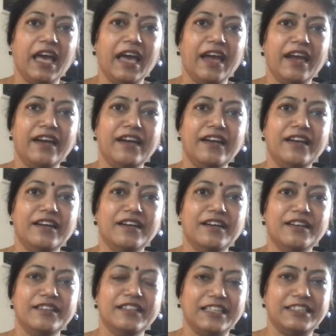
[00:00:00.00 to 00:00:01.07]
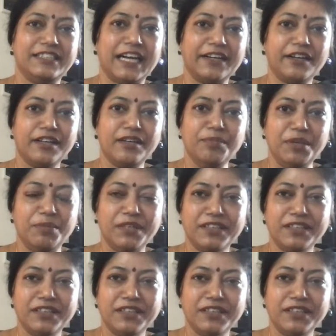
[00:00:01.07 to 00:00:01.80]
And that shattered me.